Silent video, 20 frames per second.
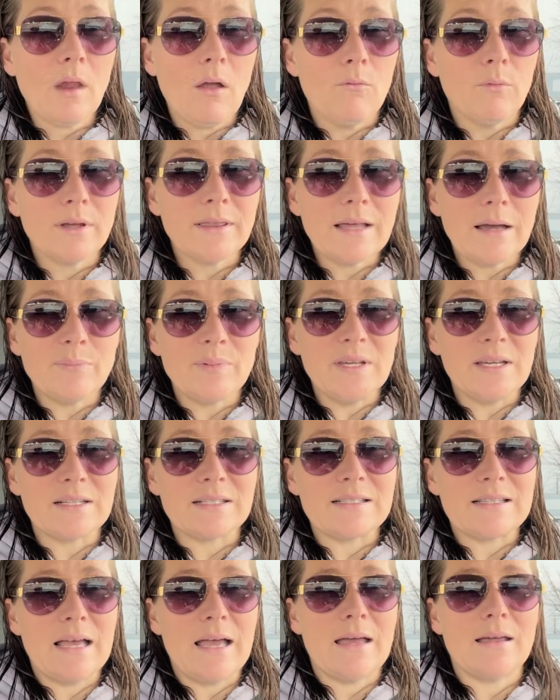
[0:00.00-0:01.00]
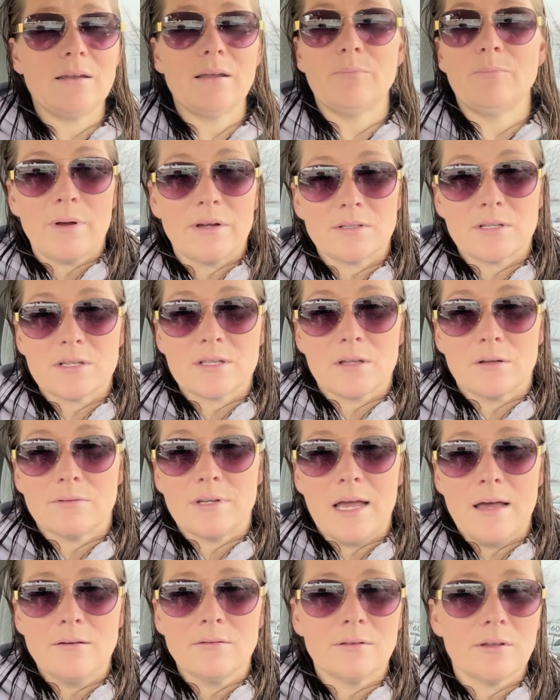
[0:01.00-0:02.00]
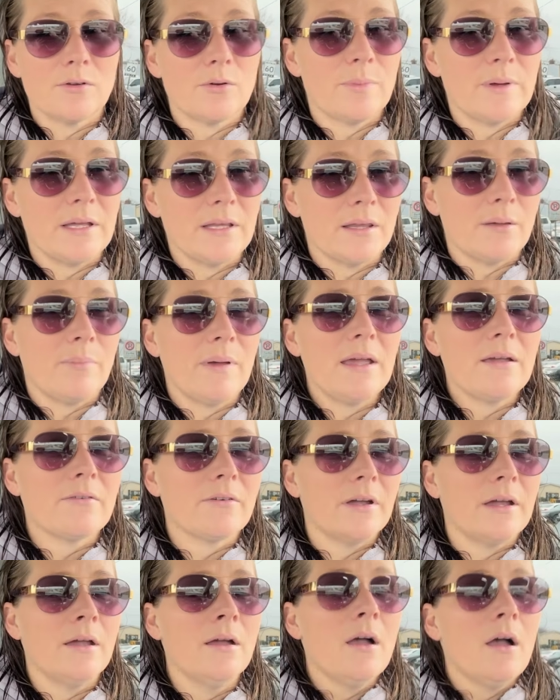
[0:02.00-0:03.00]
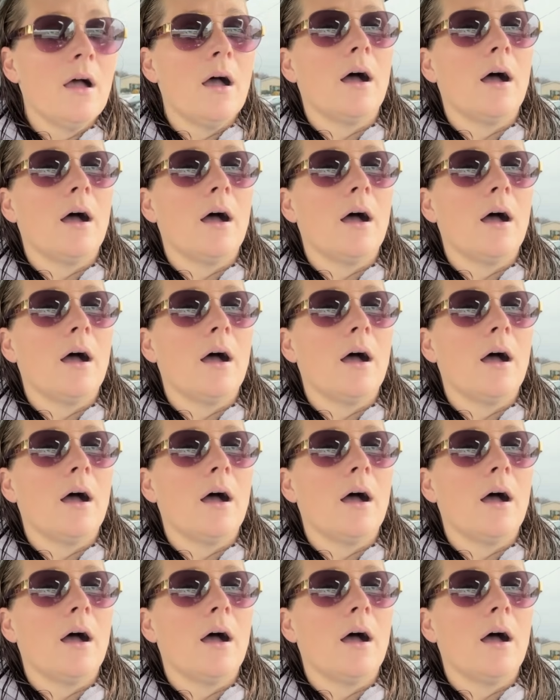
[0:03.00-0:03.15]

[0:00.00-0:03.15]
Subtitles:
With that being said, about to slow down a little bit in the bakery,